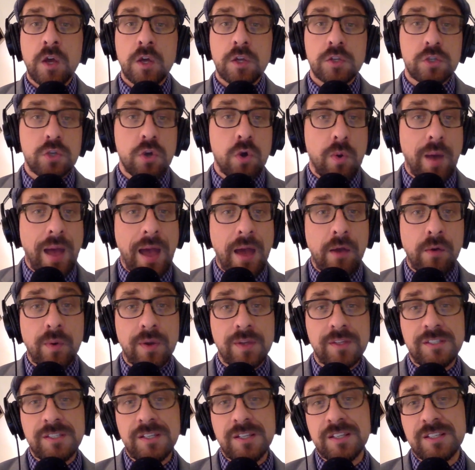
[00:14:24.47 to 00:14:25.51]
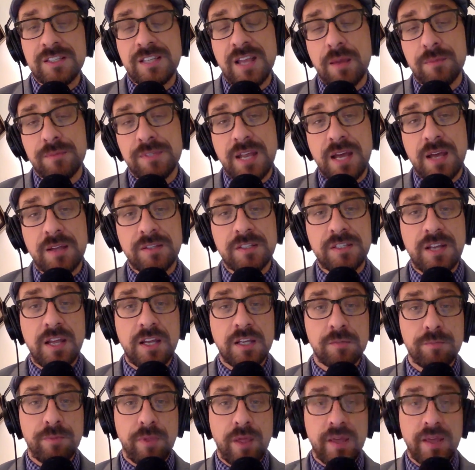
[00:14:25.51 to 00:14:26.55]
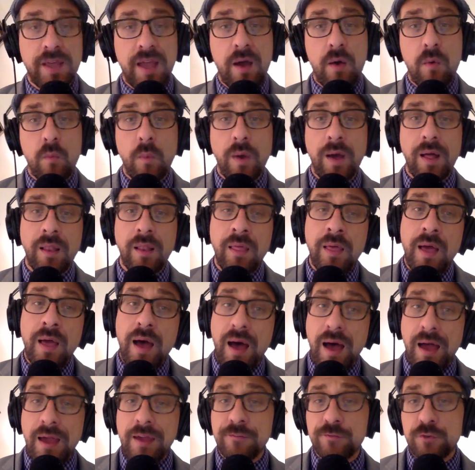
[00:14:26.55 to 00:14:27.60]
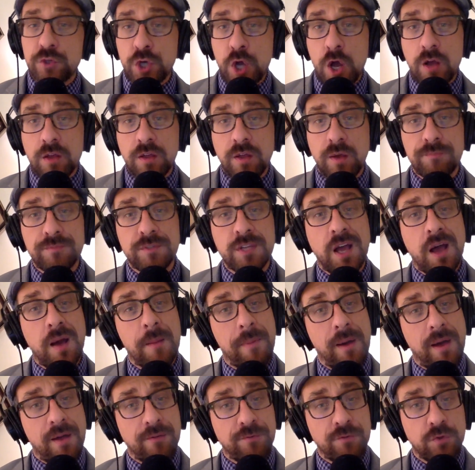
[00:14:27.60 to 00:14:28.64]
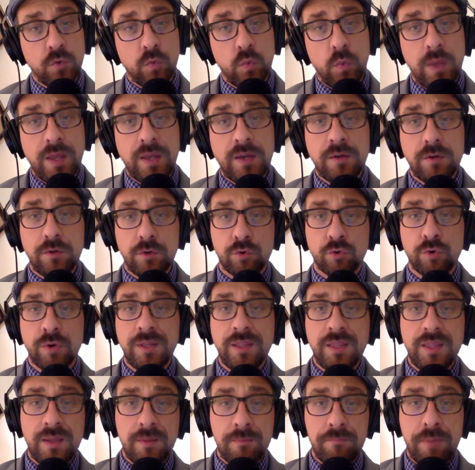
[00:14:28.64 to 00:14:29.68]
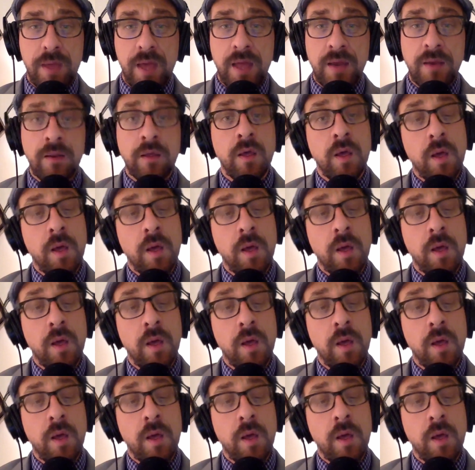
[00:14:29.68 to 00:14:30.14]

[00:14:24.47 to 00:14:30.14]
So how do I see the Samstown Stakes playing out? Well, I have chalk up top. I have to win Greeley and Ben,